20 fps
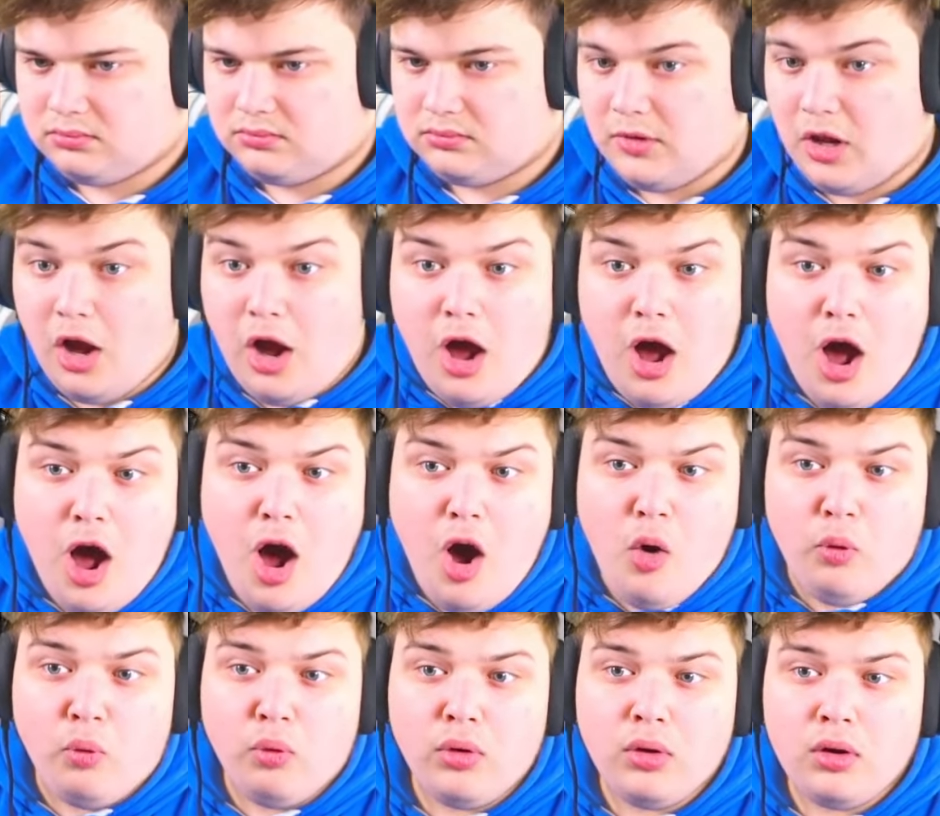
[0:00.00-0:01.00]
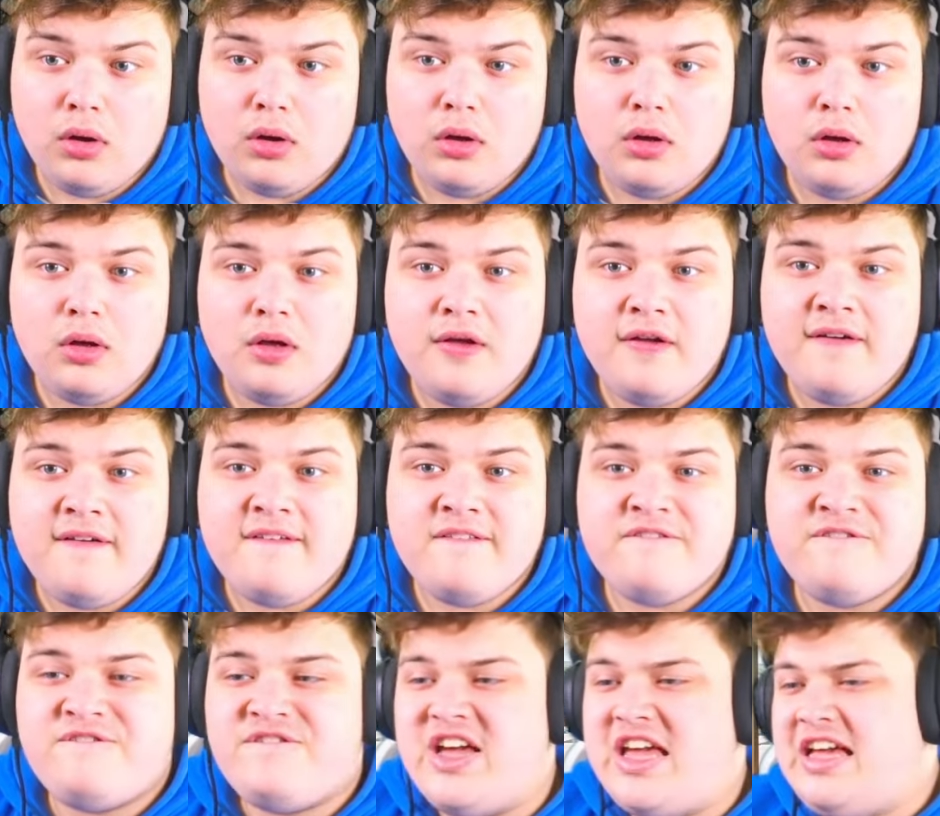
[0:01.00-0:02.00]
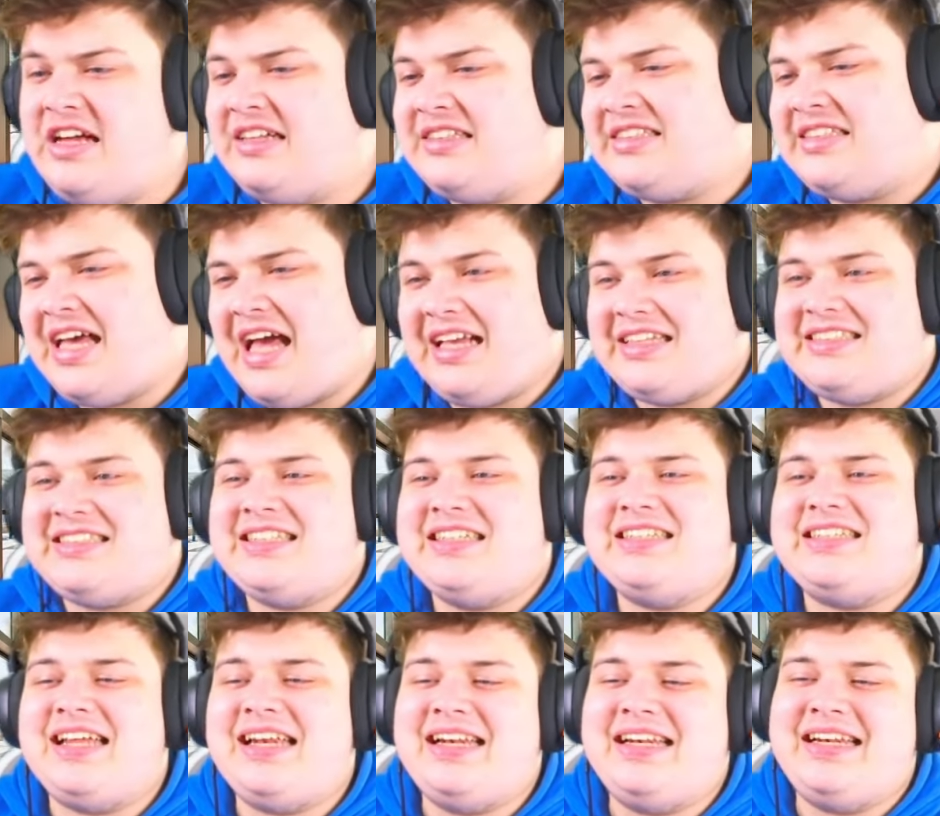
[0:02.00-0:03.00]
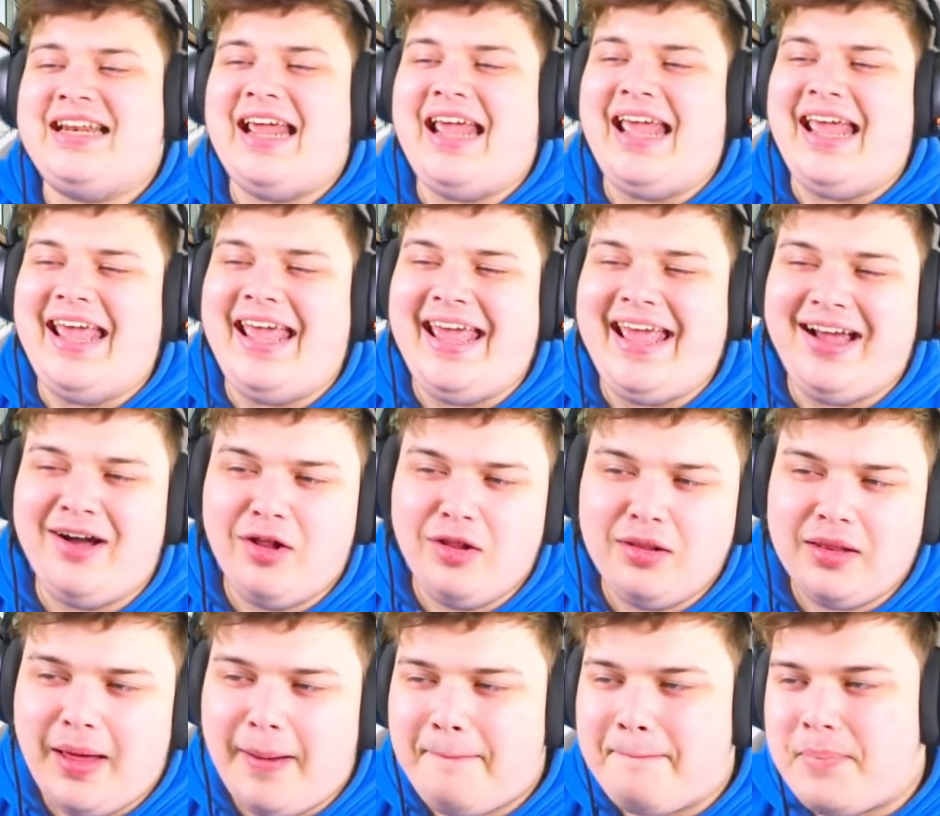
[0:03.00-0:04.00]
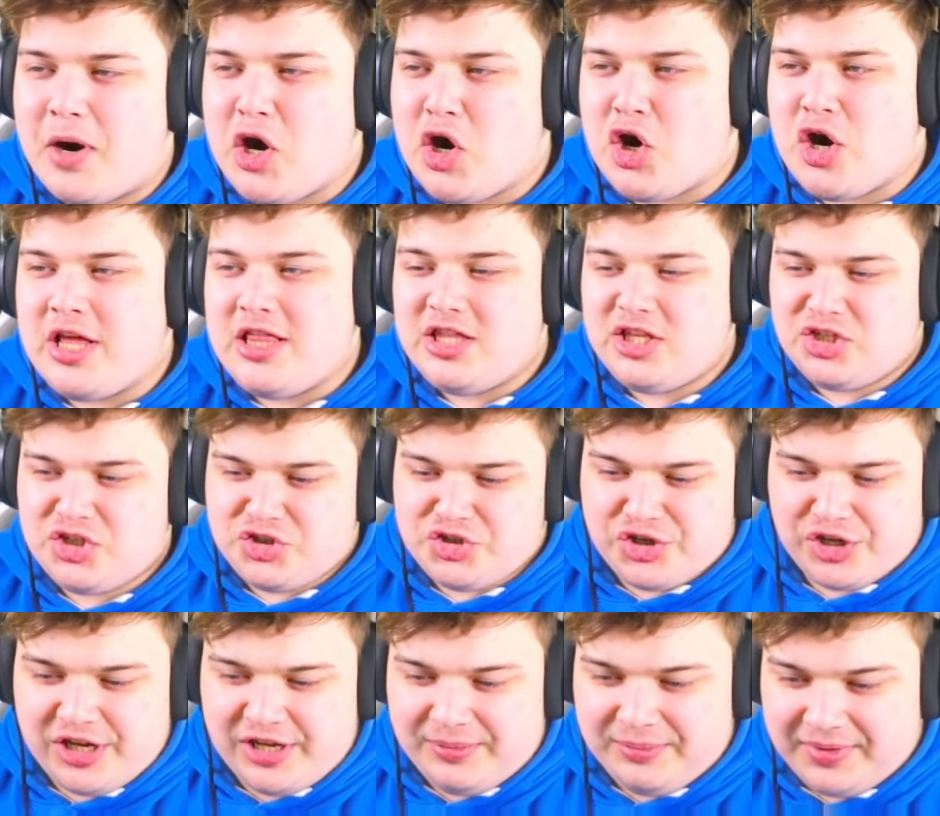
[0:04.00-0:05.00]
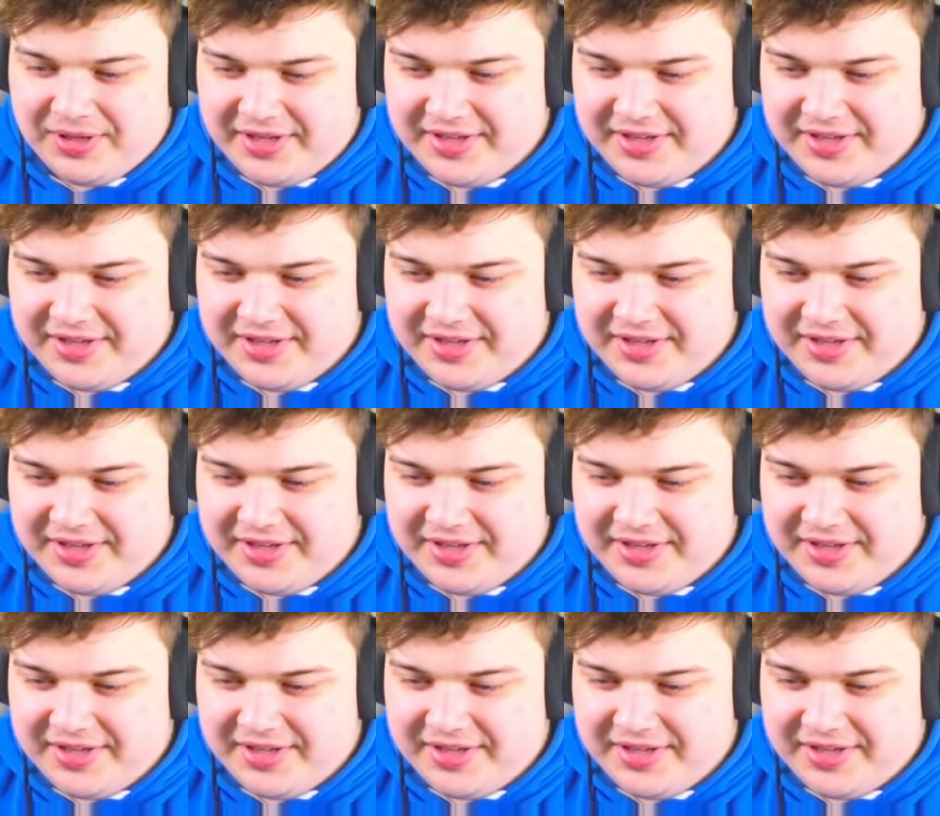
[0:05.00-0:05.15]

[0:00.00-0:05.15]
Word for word: Oh! Field tested Deagle Printstream.